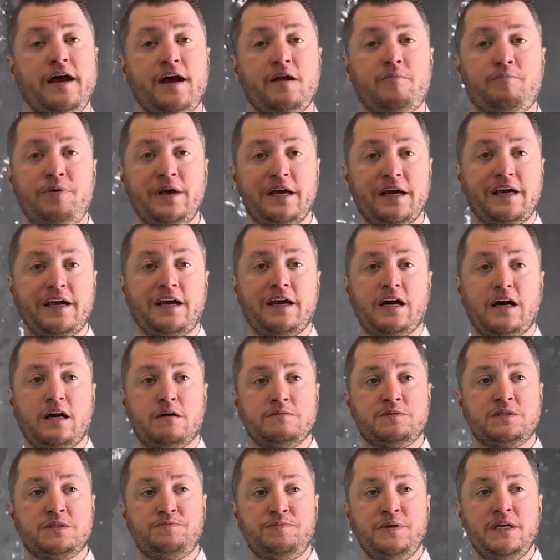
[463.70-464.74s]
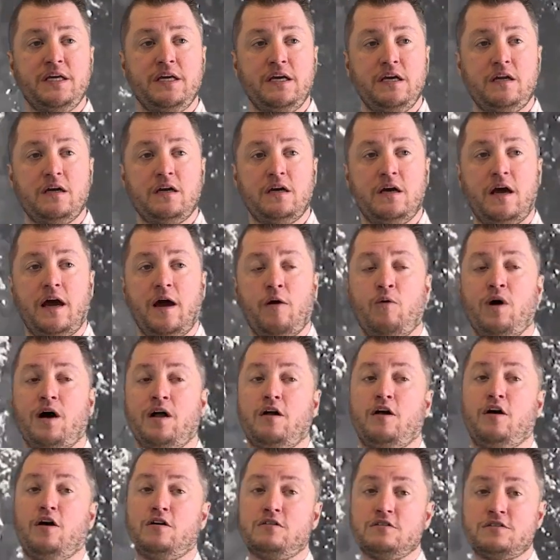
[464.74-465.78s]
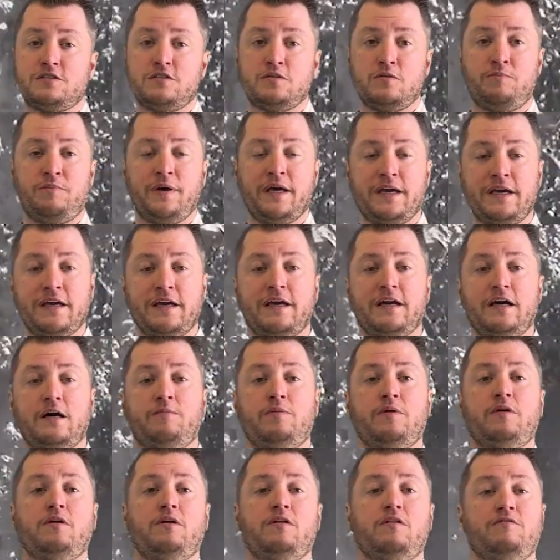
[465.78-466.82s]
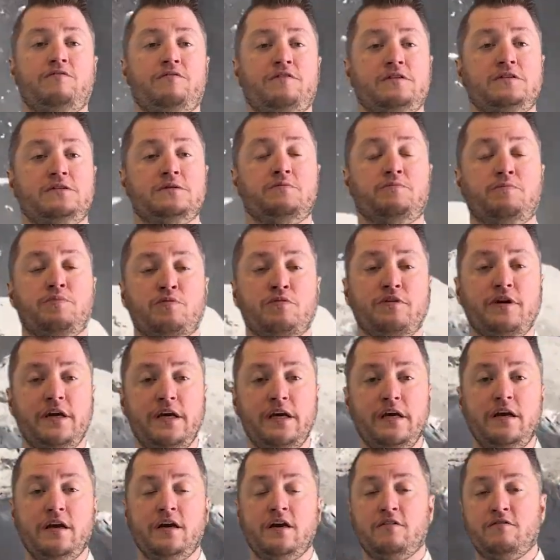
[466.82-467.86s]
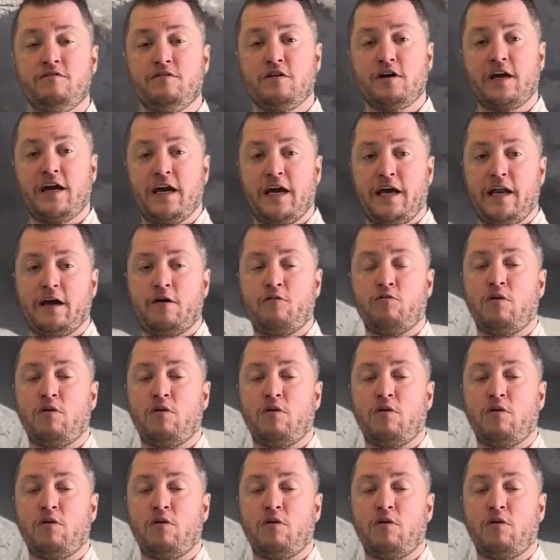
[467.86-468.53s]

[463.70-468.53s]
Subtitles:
and picking up speed, while also picking up all of the debris, volcanic